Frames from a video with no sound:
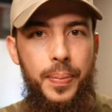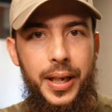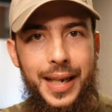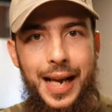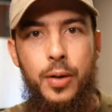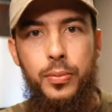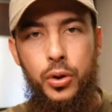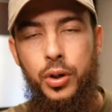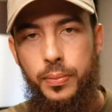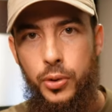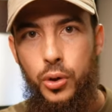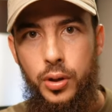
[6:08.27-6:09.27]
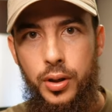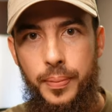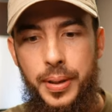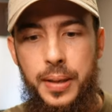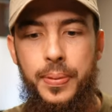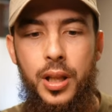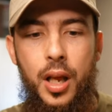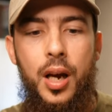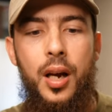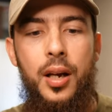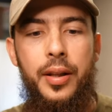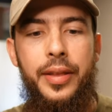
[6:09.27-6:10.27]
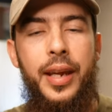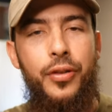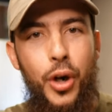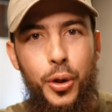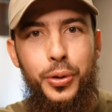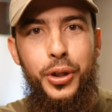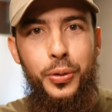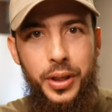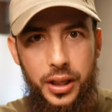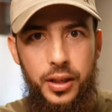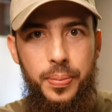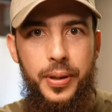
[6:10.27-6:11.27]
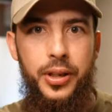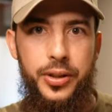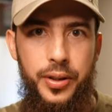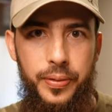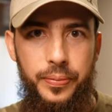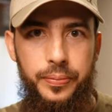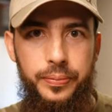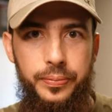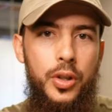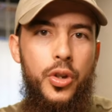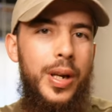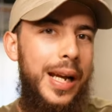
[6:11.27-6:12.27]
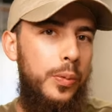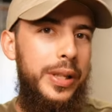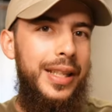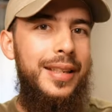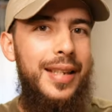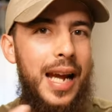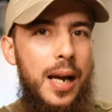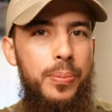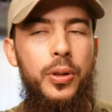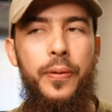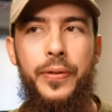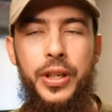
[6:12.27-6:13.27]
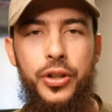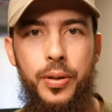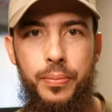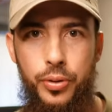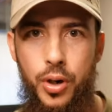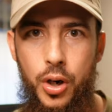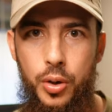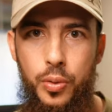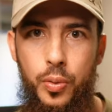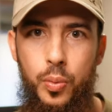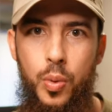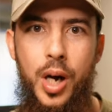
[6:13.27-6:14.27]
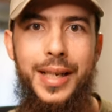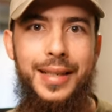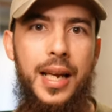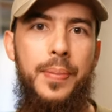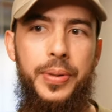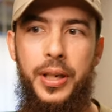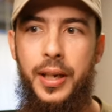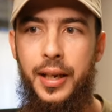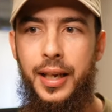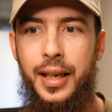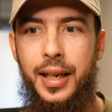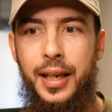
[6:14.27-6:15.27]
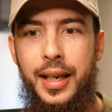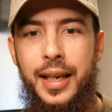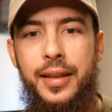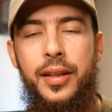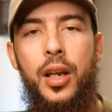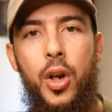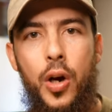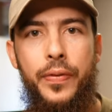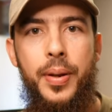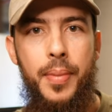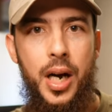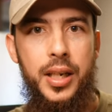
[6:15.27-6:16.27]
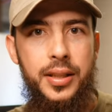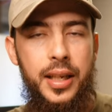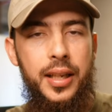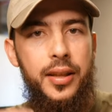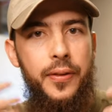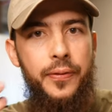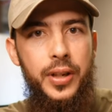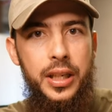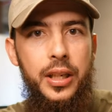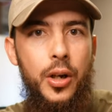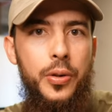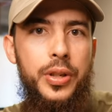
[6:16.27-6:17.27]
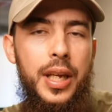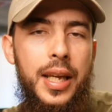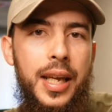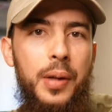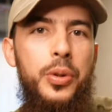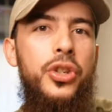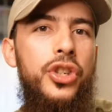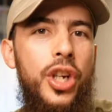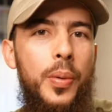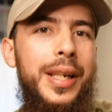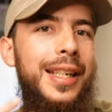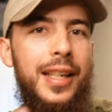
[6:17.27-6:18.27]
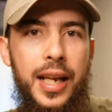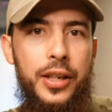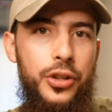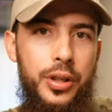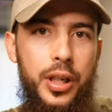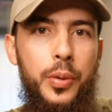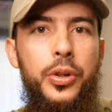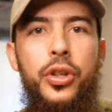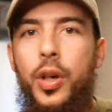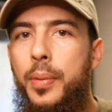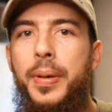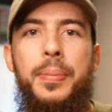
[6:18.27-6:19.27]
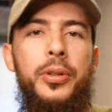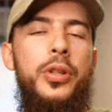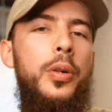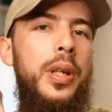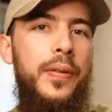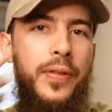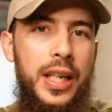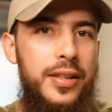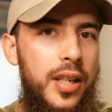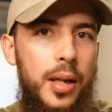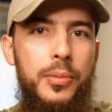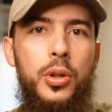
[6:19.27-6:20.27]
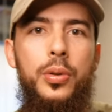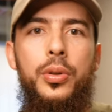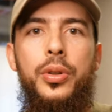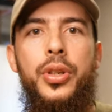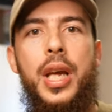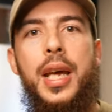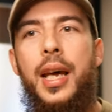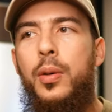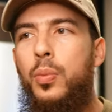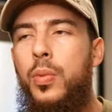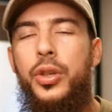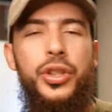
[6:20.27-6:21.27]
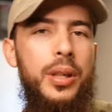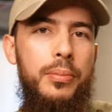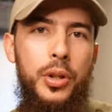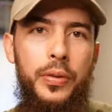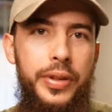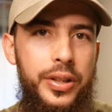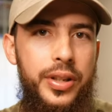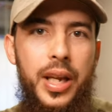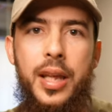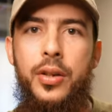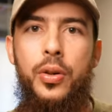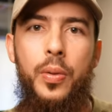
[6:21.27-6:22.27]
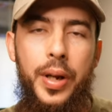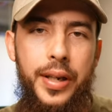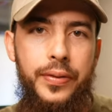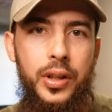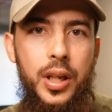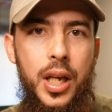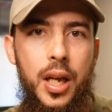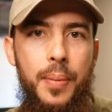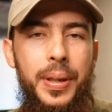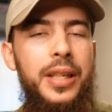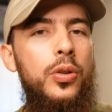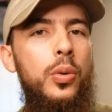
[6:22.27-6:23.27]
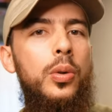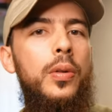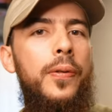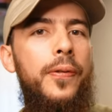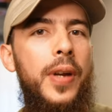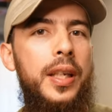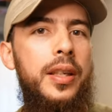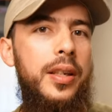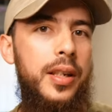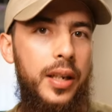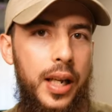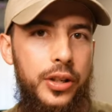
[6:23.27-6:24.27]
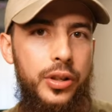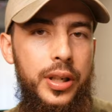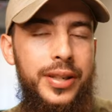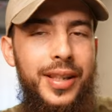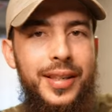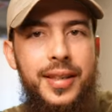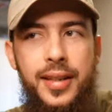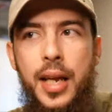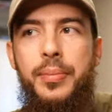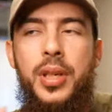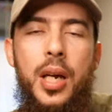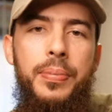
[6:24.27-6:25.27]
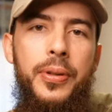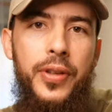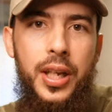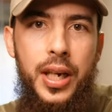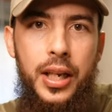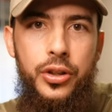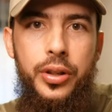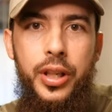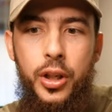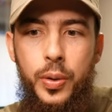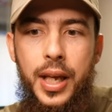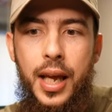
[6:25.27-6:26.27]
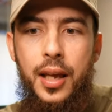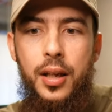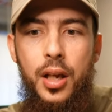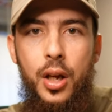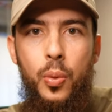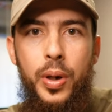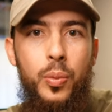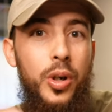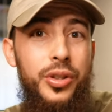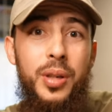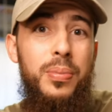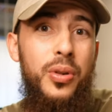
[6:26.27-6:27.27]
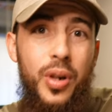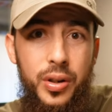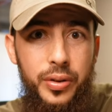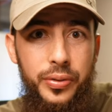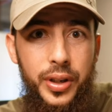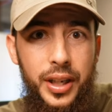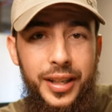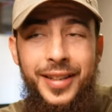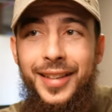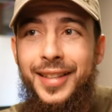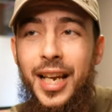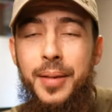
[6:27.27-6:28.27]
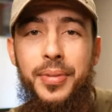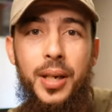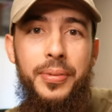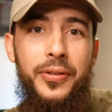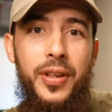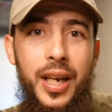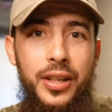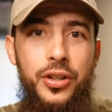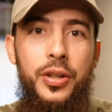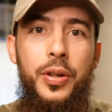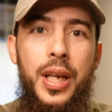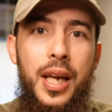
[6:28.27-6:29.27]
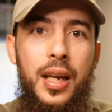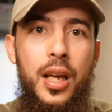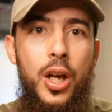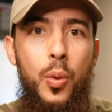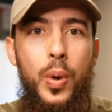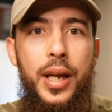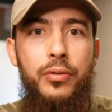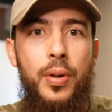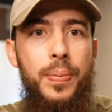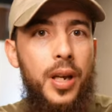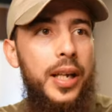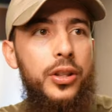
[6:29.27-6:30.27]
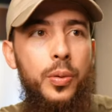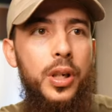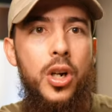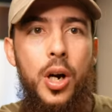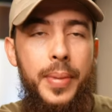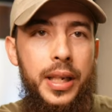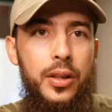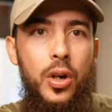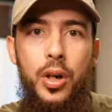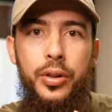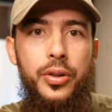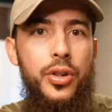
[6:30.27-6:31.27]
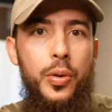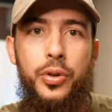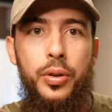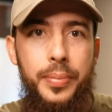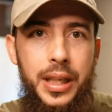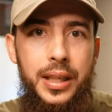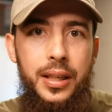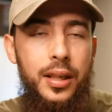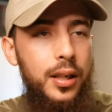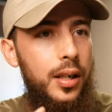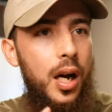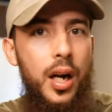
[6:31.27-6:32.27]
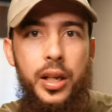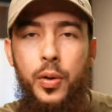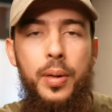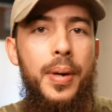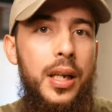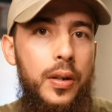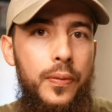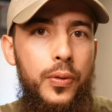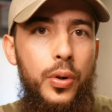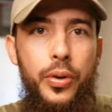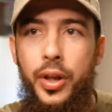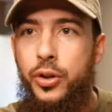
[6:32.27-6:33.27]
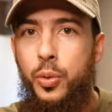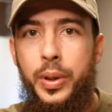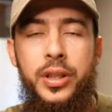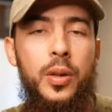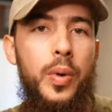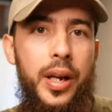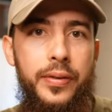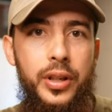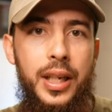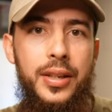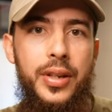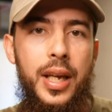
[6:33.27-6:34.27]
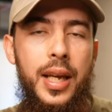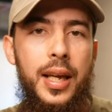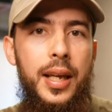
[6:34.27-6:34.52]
But now more and more people are their own unique person. So now with this Apple Vision Pro, what is happening? in a lot of the marketing in the videos, it was showing connection. It was showing people doing FaceTime calls and watching movies together or whatever. But it's all fake connection. It's the same type of connection that you get when watching pornography. It's the same type of connection you get when replying to a comment on social media, arguing back and forth on Twitter, whatever it is.